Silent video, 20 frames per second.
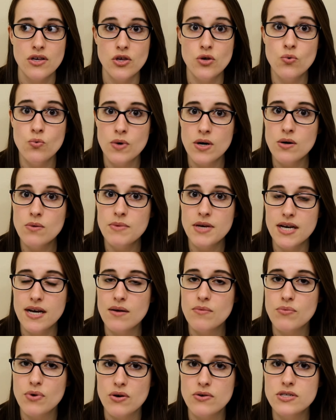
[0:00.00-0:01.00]
you will
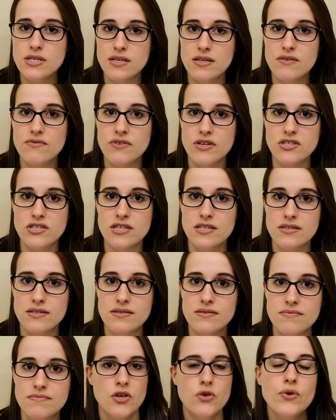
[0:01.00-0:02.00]
become protein
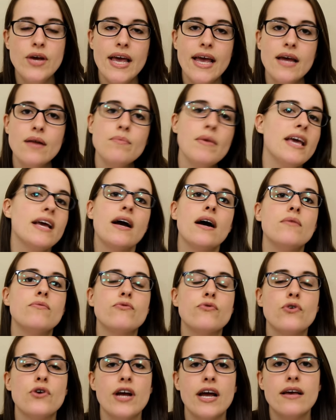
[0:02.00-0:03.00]
deficient. You can't make up
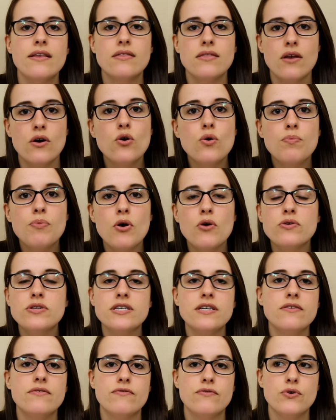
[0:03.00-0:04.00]
for a low
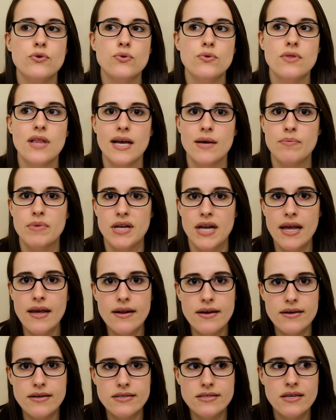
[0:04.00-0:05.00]
protein food like
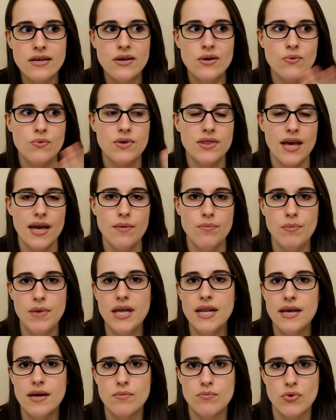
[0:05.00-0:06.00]
bananas with a
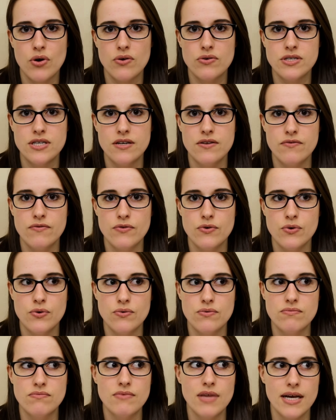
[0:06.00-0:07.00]
medium protein
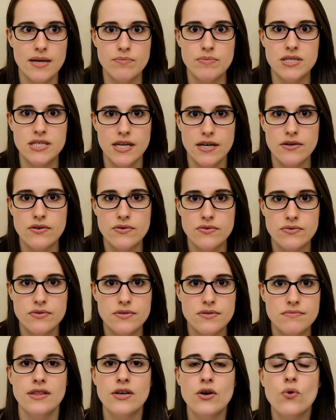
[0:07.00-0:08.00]
food like
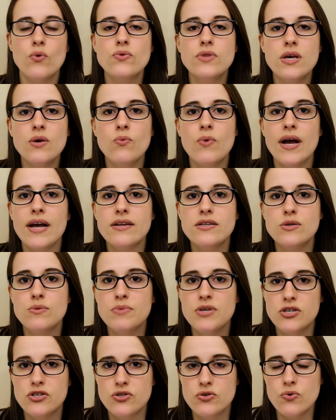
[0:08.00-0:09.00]
potatoes. The only way to
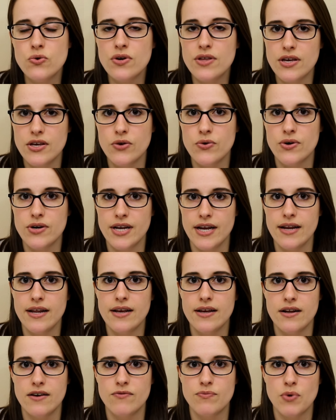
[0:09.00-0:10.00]
be sure that you are
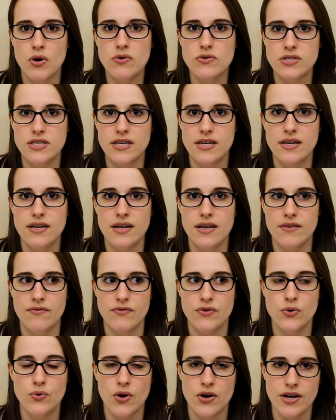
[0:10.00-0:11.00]
getting enough protein,
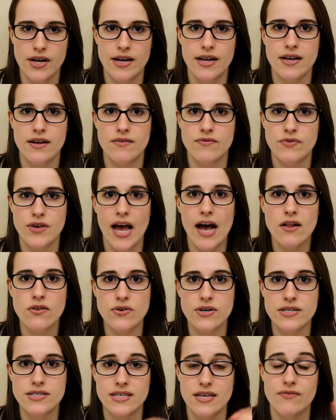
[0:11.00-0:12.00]
if you are getting enough
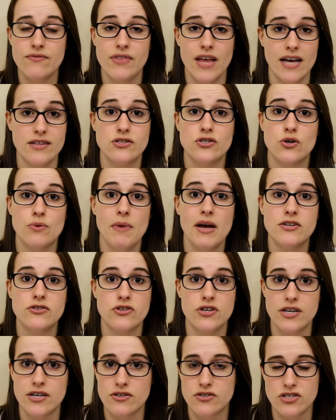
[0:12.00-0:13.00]
calories, if that's your
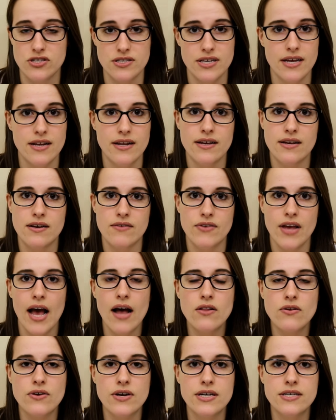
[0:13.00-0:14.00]
metric, just getting enough
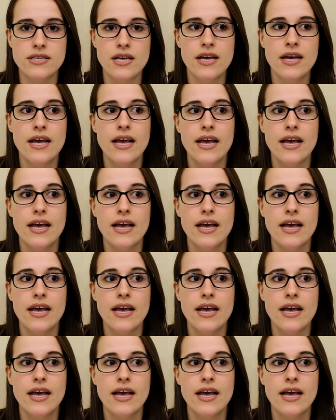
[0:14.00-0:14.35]
calories,